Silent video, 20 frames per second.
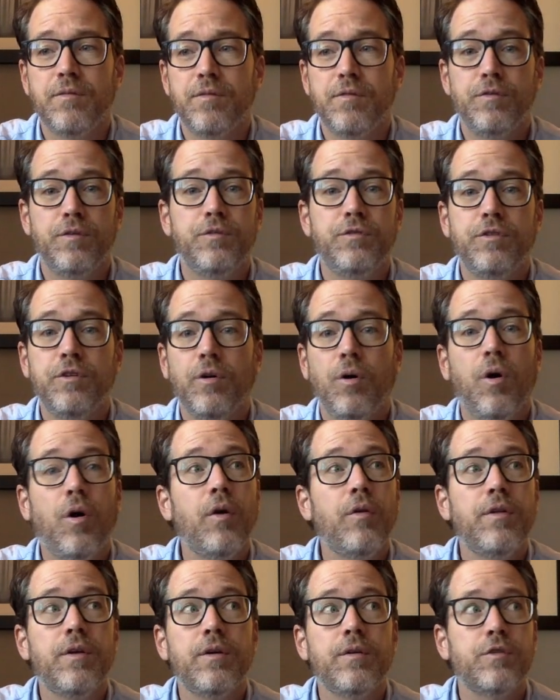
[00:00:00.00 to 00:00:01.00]
If you see all
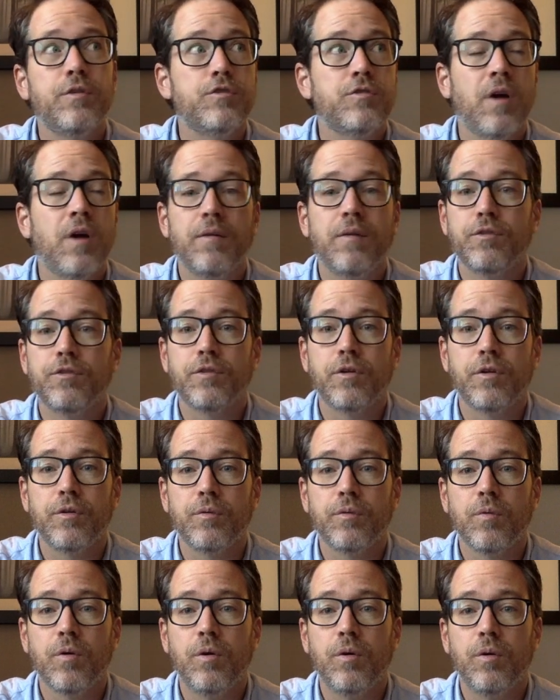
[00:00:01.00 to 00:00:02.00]
the other drivers on the
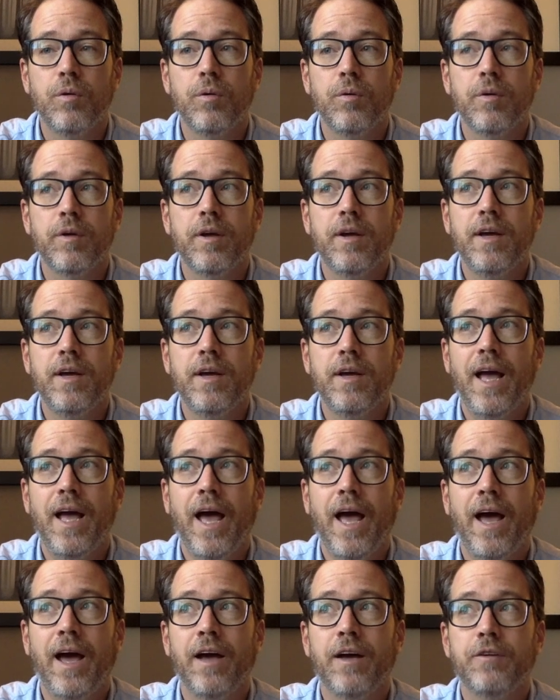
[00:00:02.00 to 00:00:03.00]
road
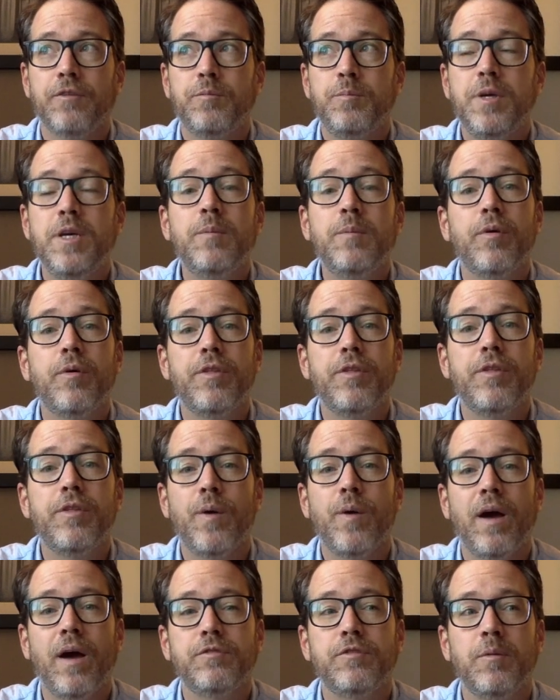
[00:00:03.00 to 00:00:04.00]
as people that you
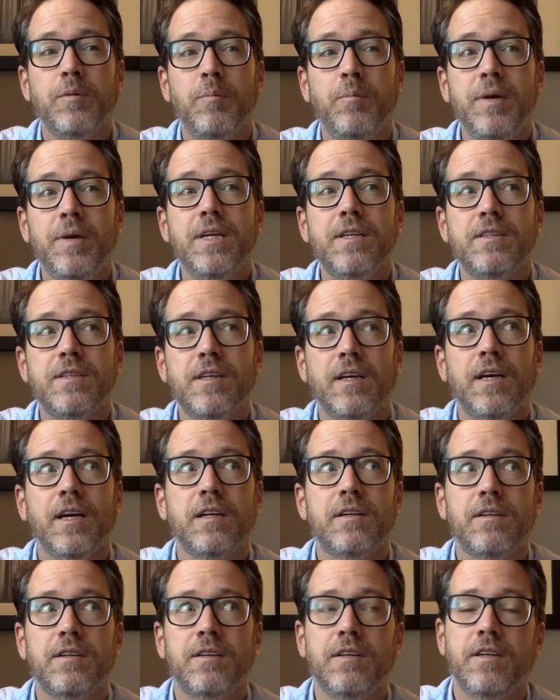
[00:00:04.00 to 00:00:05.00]
have to beat to get
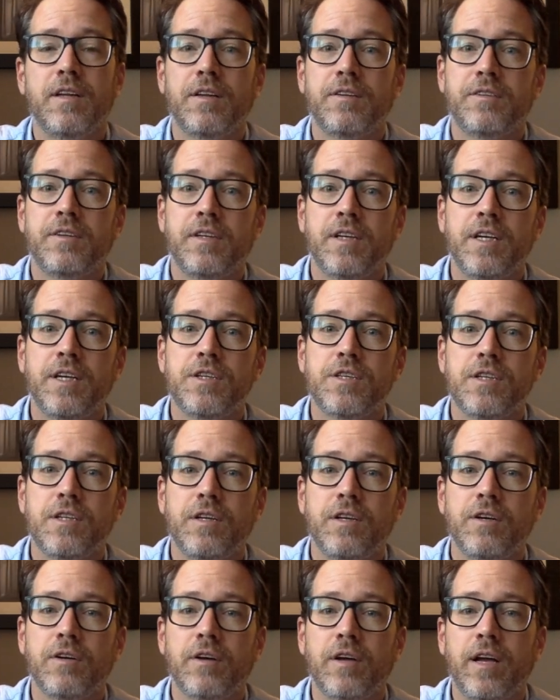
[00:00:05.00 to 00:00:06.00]
to the destination that
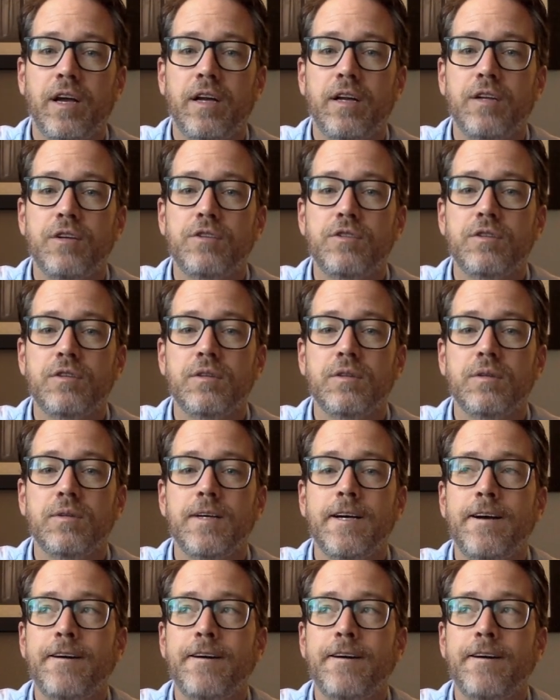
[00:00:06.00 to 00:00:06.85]
you're getting to,